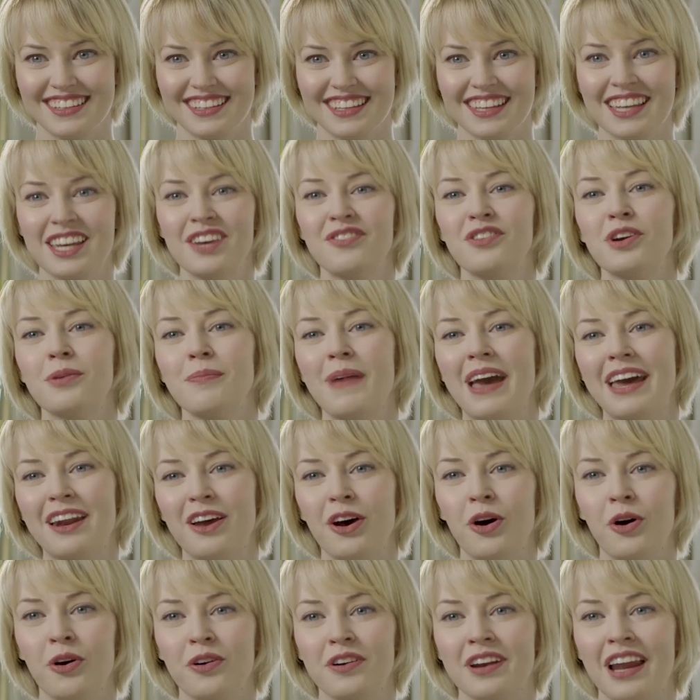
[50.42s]
Give your man a
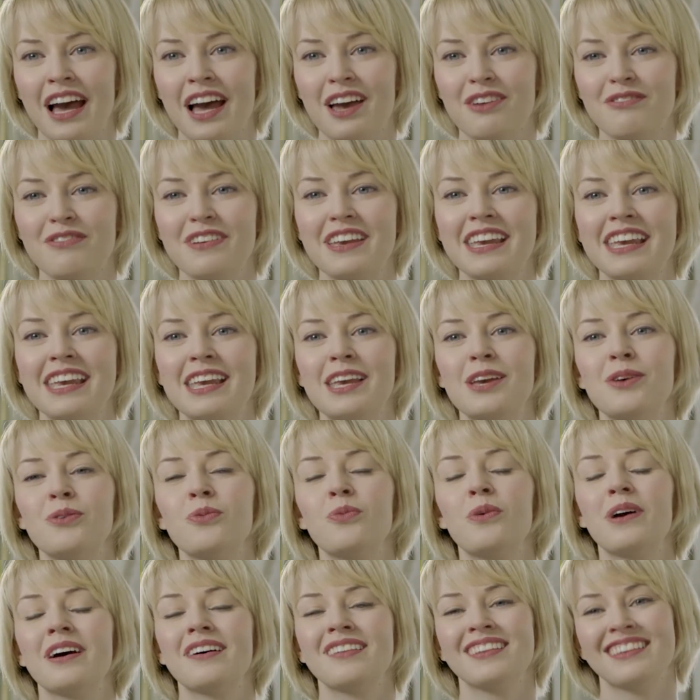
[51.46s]
Hogue Knife. He
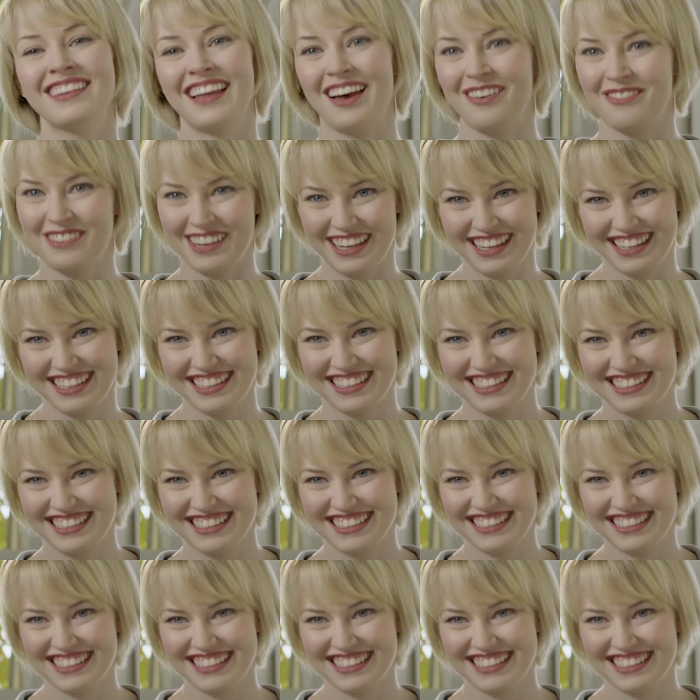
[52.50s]
will love it.